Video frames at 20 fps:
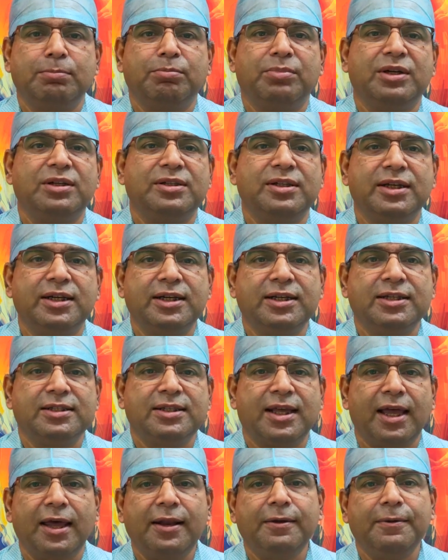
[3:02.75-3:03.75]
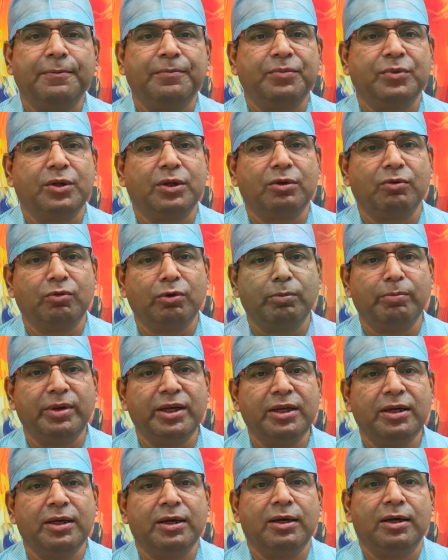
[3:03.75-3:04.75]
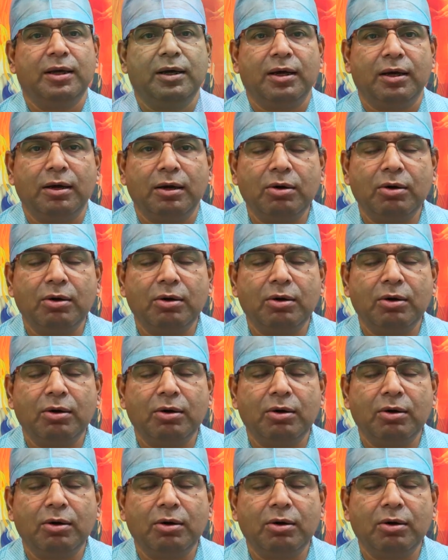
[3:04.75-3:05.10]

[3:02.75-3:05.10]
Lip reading: simple CT scan would be